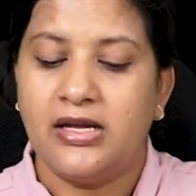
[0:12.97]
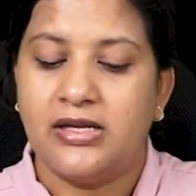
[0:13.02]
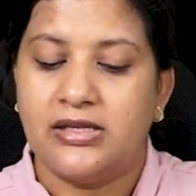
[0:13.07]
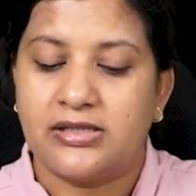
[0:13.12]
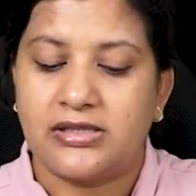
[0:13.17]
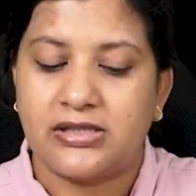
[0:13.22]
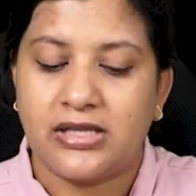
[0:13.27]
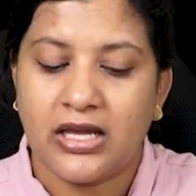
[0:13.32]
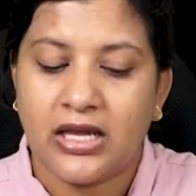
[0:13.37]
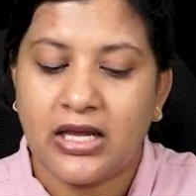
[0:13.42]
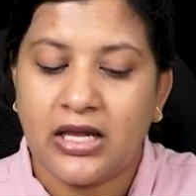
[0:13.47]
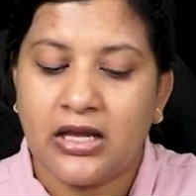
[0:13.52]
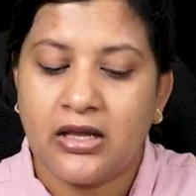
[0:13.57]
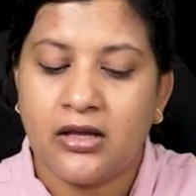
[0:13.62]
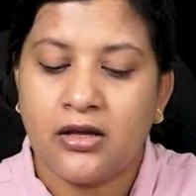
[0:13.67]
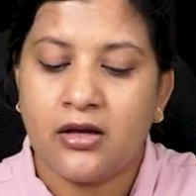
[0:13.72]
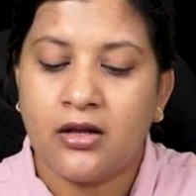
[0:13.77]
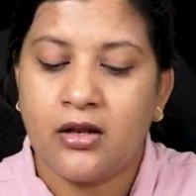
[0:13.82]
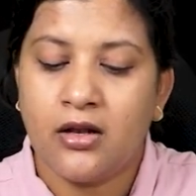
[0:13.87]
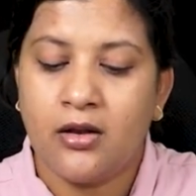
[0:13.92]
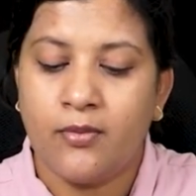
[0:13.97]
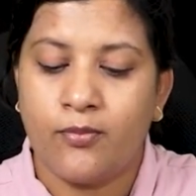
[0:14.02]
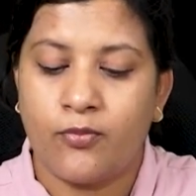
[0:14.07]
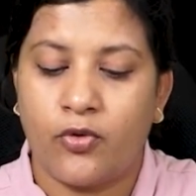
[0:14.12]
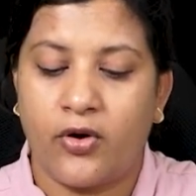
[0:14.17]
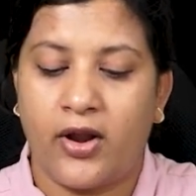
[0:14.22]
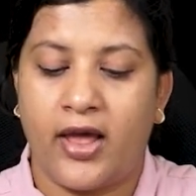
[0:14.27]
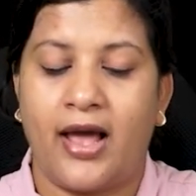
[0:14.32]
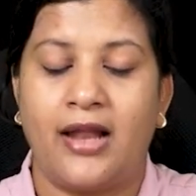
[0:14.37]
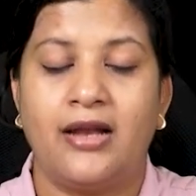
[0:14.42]
Single
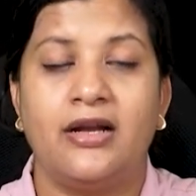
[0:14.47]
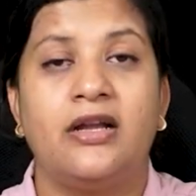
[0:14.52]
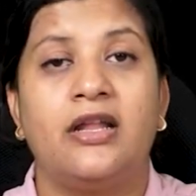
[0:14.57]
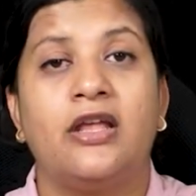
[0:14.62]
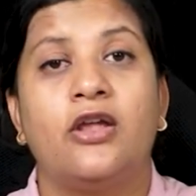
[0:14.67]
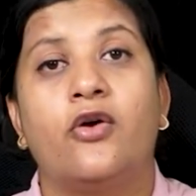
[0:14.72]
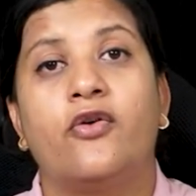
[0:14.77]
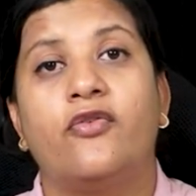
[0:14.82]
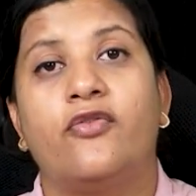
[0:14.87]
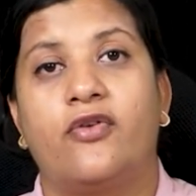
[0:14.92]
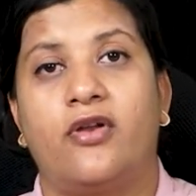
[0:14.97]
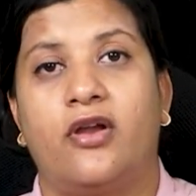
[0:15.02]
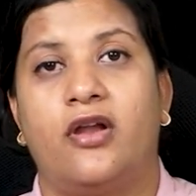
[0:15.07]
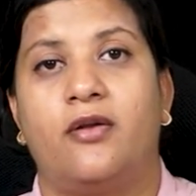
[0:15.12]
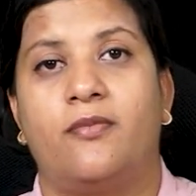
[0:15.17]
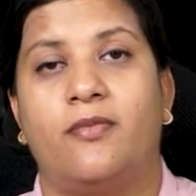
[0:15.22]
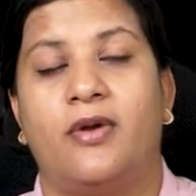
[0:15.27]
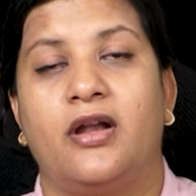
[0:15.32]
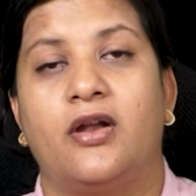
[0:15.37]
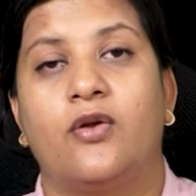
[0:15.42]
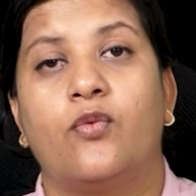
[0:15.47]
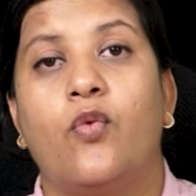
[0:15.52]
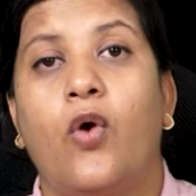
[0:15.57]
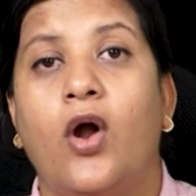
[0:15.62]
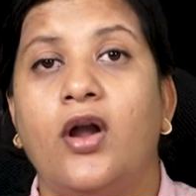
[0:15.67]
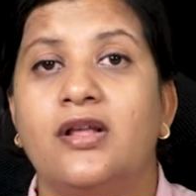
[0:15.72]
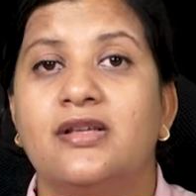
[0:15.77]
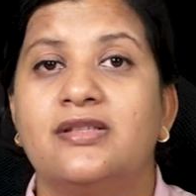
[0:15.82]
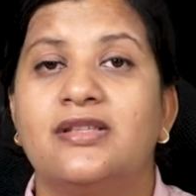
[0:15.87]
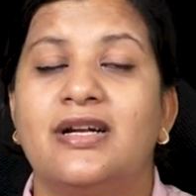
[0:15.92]
modality of treatment.
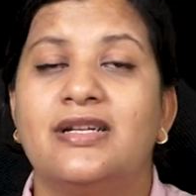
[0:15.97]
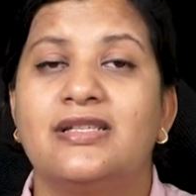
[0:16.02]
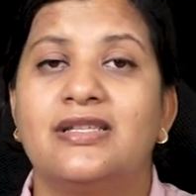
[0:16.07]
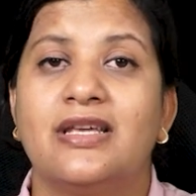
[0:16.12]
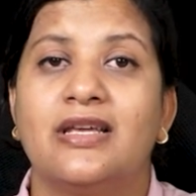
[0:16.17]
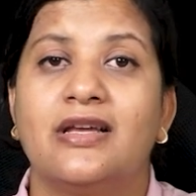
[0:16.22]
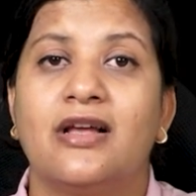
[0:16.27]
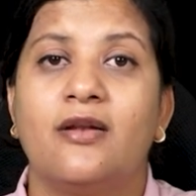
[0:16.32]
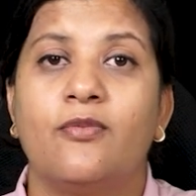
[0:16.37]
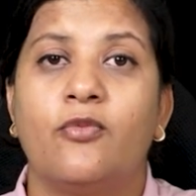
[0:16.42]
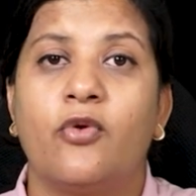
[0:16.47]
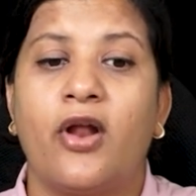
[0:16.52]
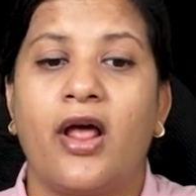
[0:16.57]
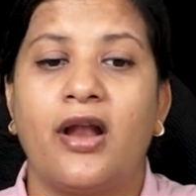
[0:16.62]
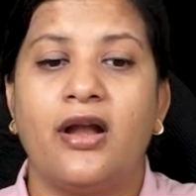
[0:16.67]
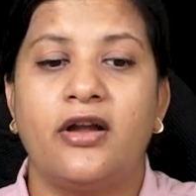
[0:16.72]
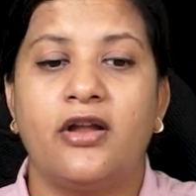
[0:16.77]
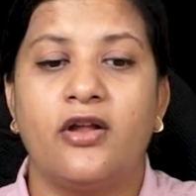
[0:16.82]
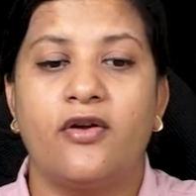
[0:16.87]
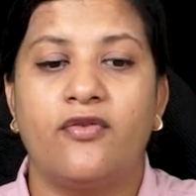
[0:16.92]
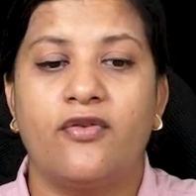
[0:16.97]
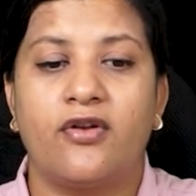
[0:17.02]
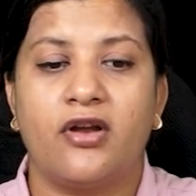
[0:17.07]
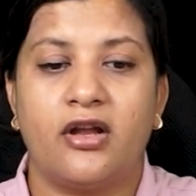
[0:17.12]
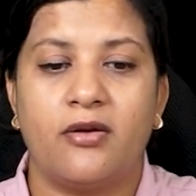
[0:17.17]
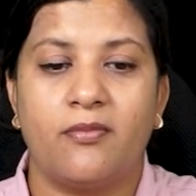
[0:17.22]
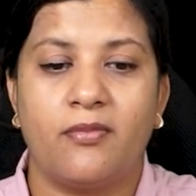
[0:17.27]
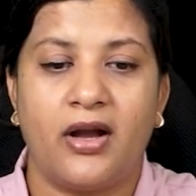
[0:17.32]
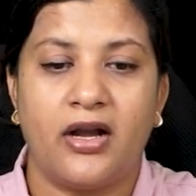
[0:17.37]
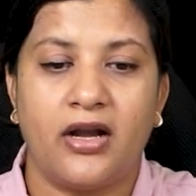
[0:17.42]
What is that single modality of
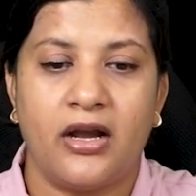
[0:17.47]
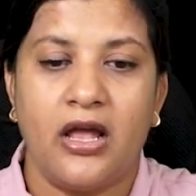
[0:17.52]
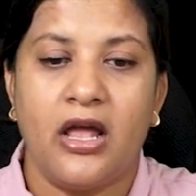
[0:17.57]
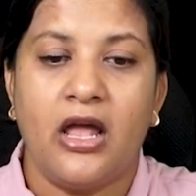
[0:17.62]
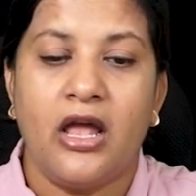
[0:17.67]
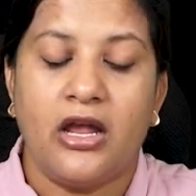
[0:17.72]
treatment?